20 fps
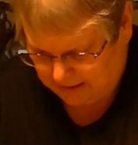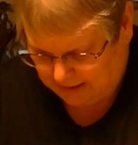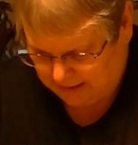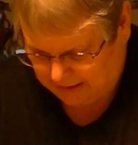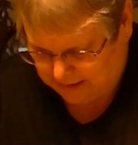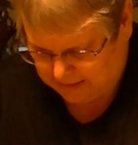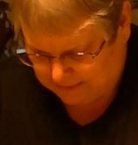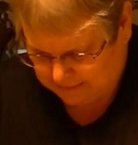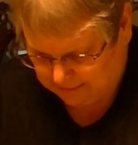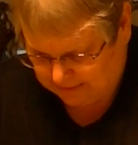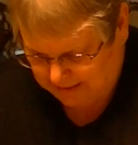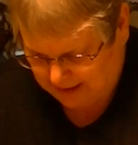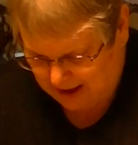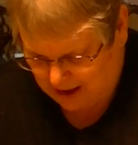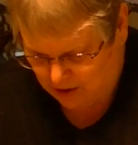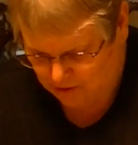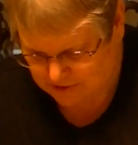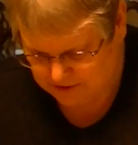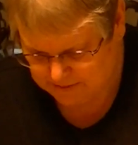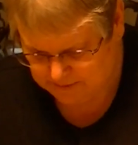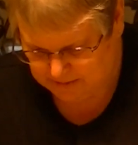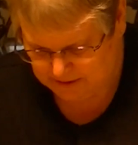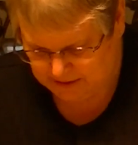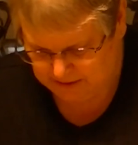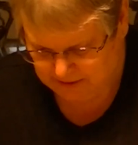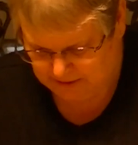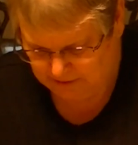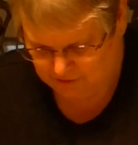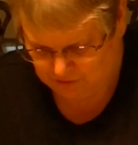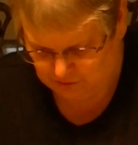It allows
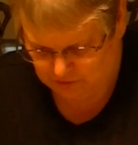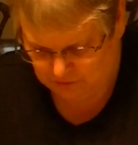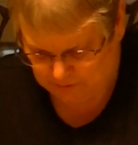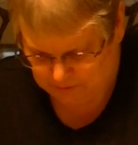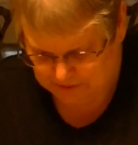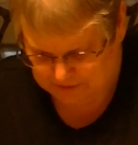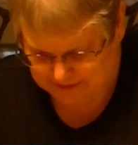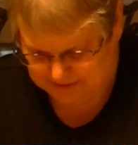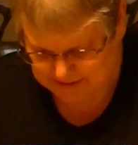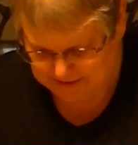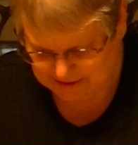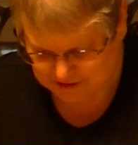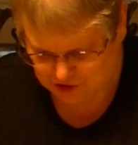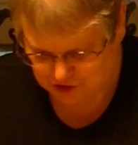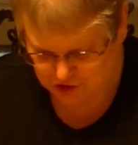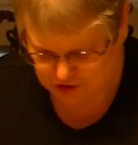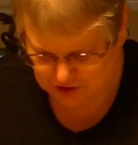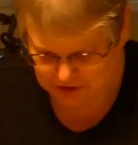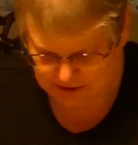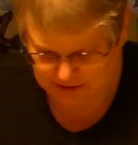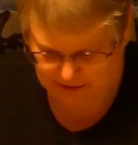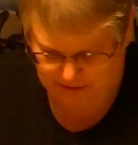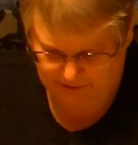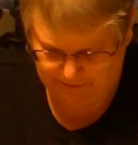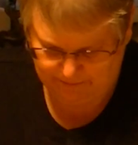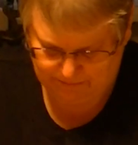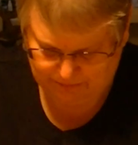me to position.